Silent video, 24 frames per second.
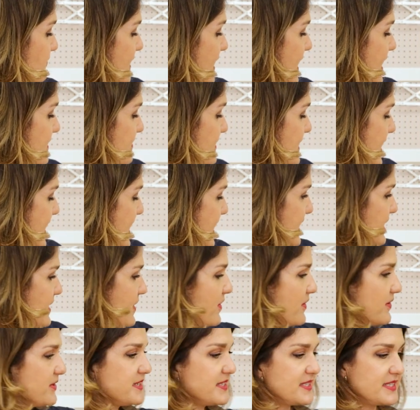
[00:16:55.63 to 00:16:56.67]
And then
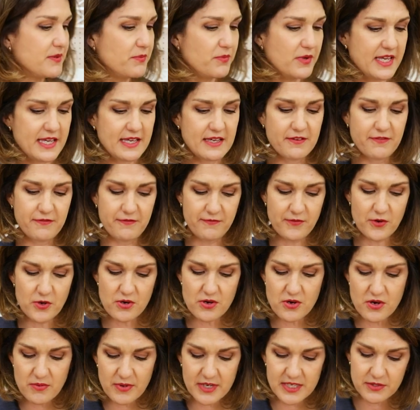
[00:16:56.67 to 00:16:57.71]
on to week
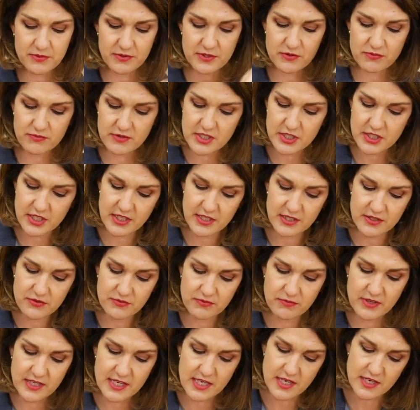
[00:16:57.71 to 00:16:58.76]
4, which was reduce,
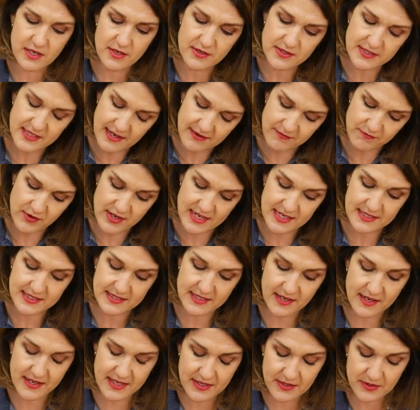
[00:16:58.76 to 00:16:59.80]
reuse and
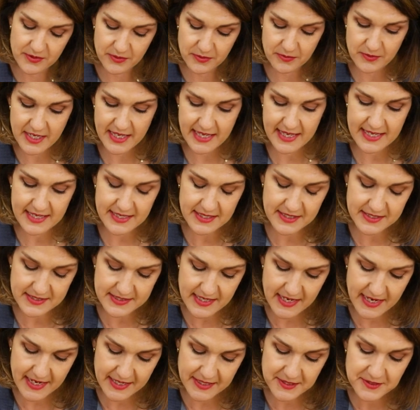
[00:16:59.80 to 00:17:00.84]
recycle week.
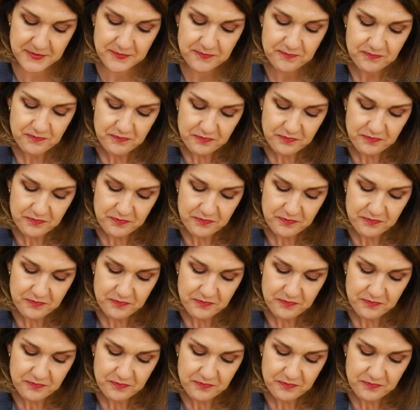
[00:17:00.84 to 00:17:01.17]
So